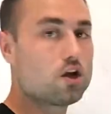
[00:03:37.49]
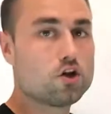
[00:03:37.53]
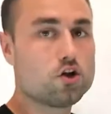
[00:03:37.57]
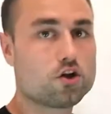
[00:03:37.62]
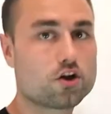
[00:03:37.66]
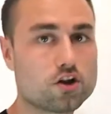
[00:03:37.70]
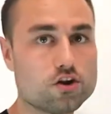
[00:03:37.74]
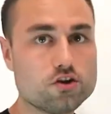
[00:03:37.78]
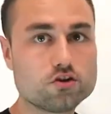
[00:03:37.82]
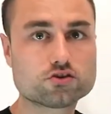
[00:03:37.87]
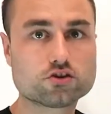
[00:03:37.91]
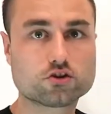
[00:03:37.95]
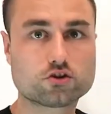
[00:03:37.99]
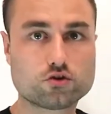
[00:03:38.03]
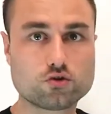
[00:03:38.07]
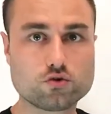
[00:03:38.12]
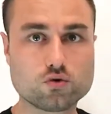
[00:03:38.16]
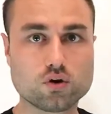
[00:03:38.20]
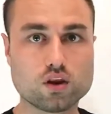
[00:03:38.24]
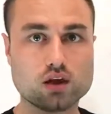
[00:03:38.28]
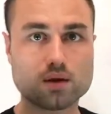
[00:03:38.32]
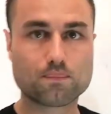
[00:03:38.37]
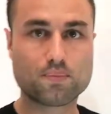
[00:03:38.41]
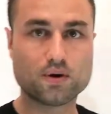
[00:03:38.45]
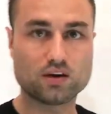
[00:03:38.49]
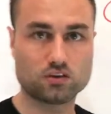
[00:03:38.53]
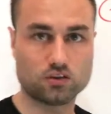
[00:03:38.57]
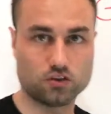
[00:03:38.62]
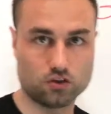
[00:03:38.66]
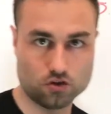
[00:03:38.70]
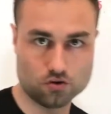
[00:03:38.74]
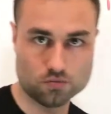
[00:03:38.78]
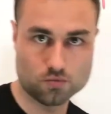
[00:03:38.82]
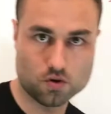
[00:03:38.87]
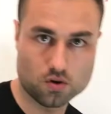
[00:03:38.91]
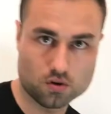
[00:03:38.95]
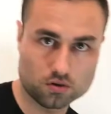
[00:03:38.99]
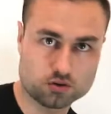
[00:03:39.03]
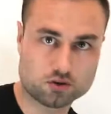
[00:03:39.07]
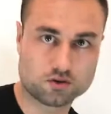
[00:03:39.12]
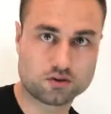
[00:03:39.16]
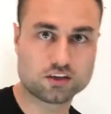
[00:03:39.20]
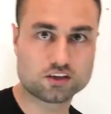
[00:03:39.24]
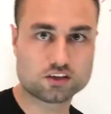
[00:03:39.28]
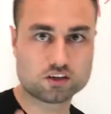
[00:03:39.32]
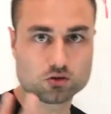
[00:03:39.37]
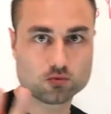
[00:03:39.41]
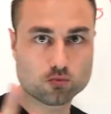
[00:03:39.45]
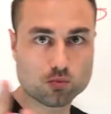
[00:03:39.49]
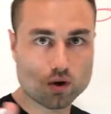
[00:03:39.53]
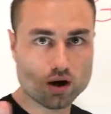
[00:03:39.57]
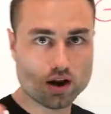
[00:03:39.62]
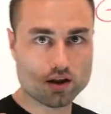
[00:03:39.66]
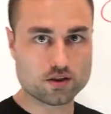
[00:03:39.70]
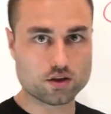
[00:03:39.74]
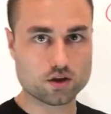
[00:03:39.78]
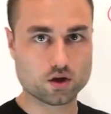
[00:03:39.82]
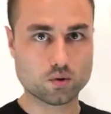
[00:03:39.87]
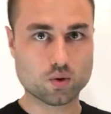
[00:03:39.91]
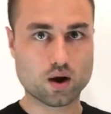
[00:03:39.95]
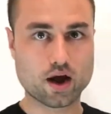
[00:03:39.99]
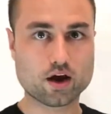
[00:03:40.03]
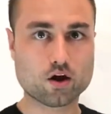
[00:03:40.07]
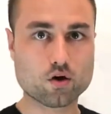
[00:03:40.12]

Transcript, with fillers: You can use a tool like BuzzSumo, so this is what I do.